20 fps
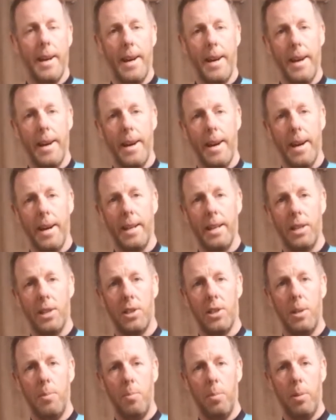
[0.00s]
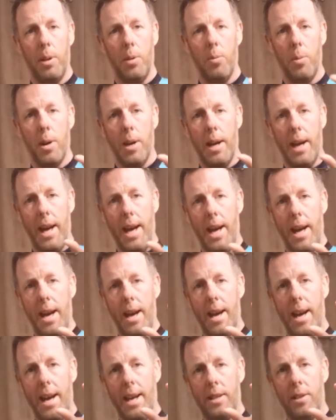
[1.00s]
Uh, and it's simply where
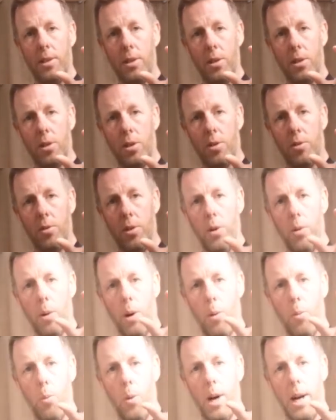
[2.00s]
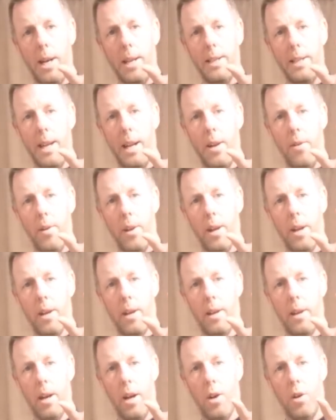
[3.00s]
air enters through a wide area
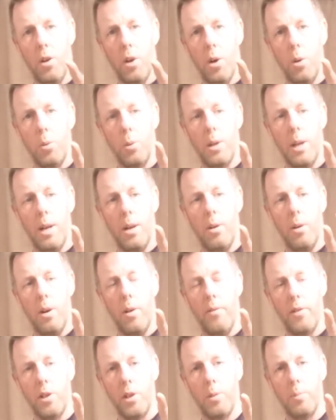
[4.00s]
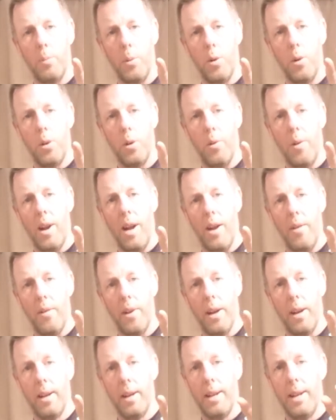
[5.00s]
and goes out of a smaller
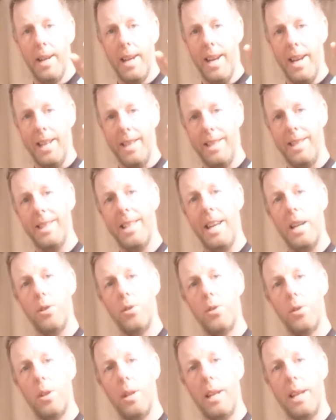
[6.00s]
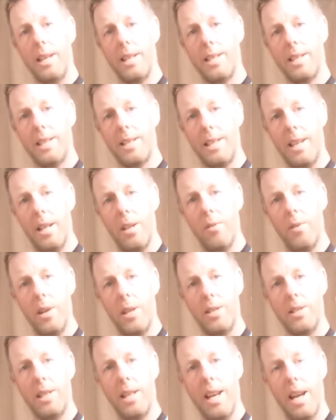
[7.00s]
area. It naturally
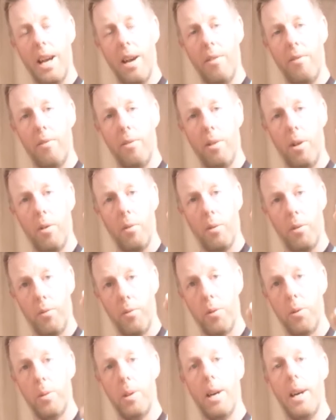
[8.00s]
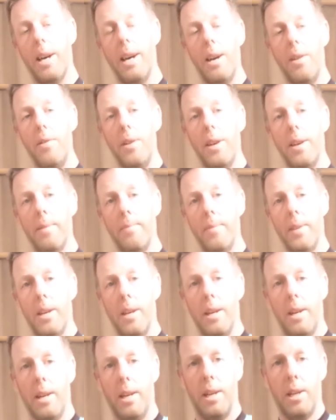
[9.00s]
accelerates the airflow through that area.
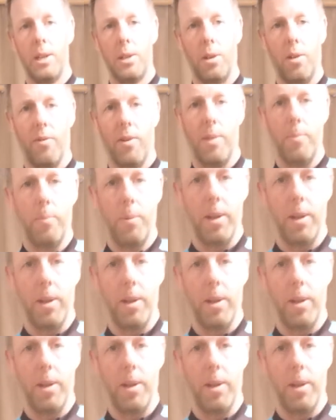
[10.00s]
So if I